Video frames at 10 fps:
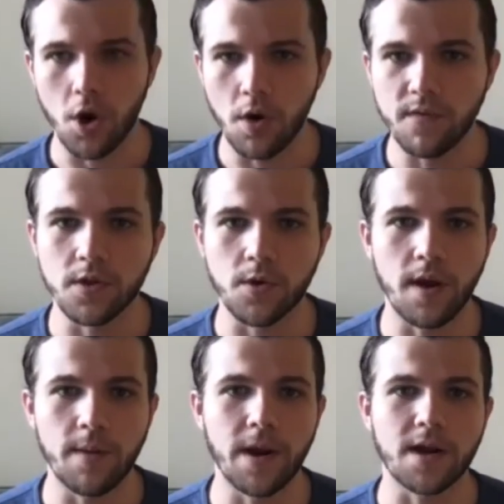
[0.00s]
over the
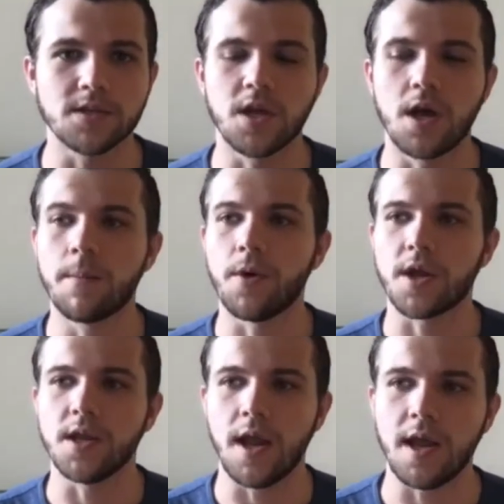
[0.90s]
Great American Songbook,
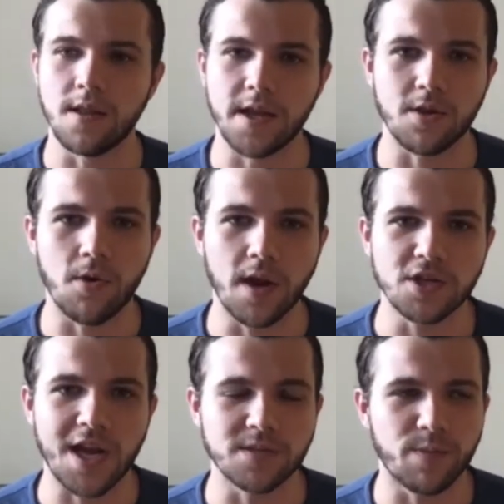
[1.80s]
and, and like the great
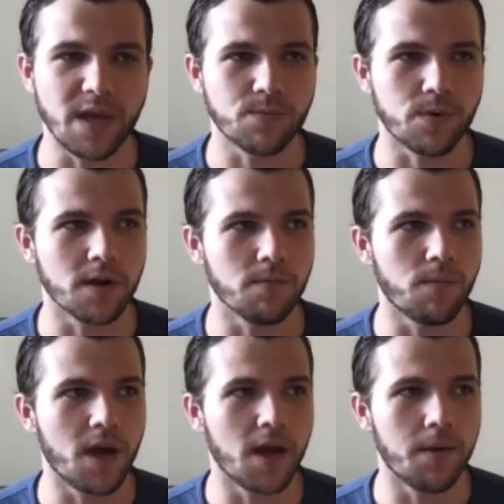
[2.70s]
jazz bass player,
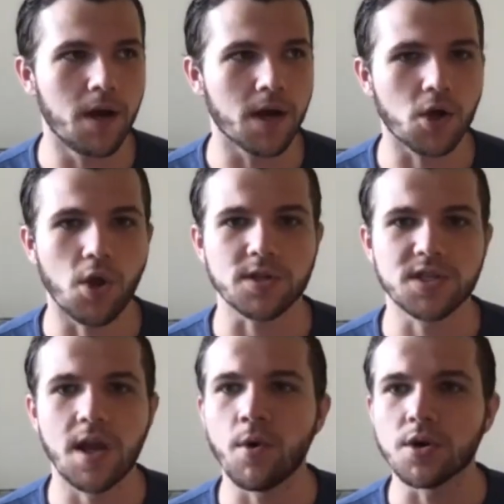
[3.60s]
uh, uh, Clark
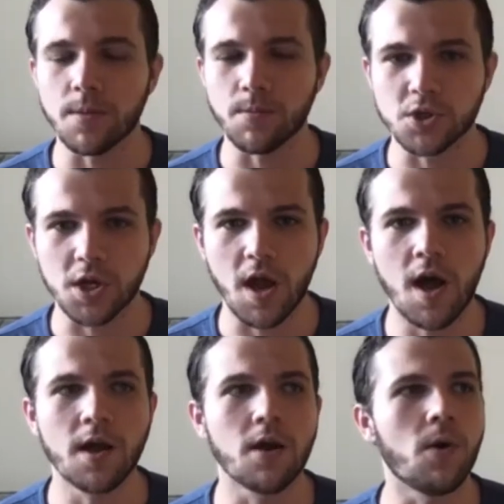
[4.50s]
Summers up in
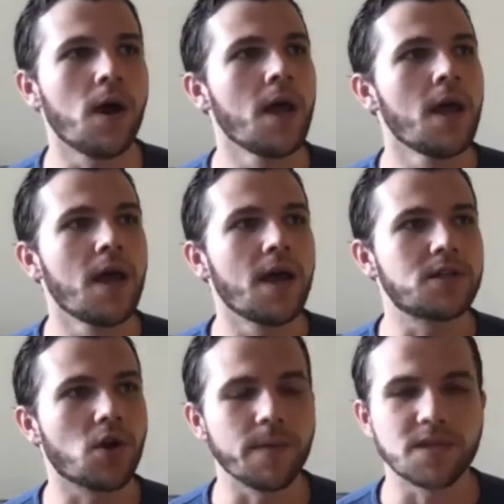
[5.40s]
Chicago, has
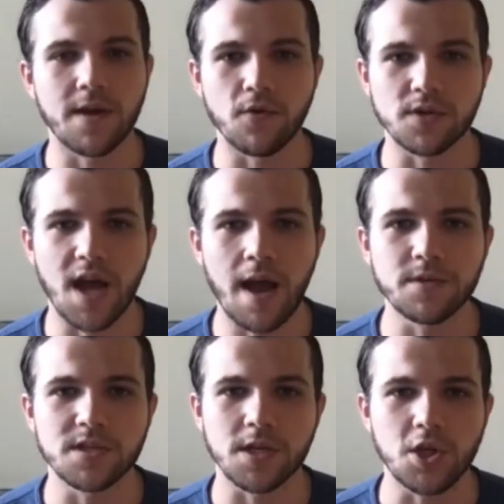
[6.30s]
told me several times,
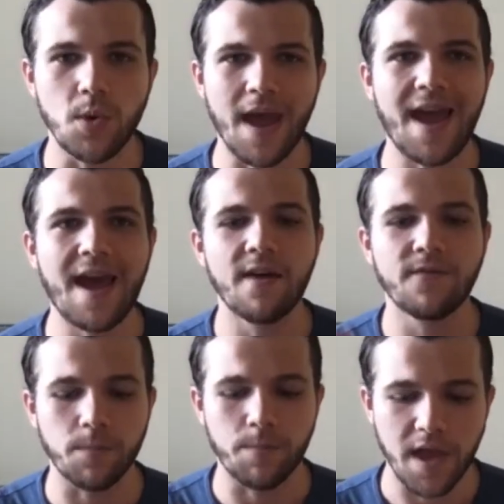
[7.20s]
is like, you have
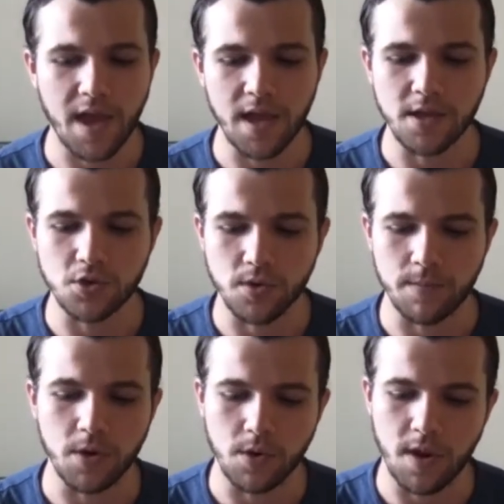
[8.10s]
to pay
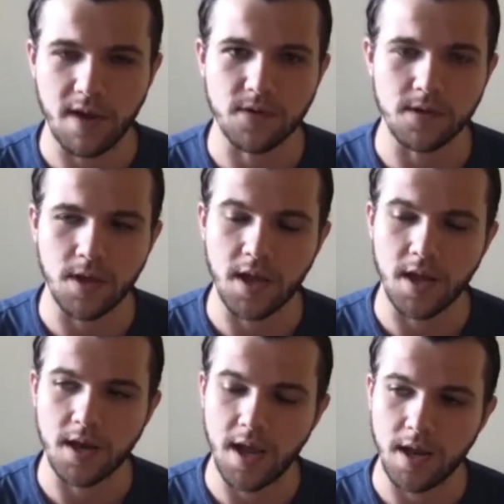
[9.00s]
tribute, and you have to,
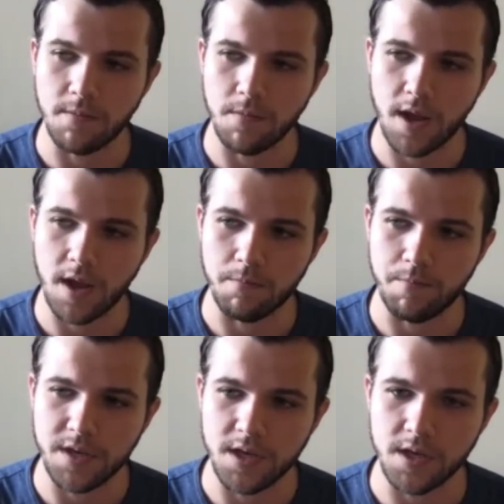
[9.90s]
and, and, and
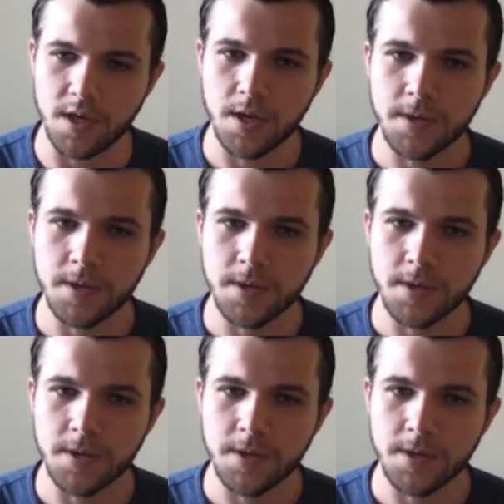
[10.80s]
be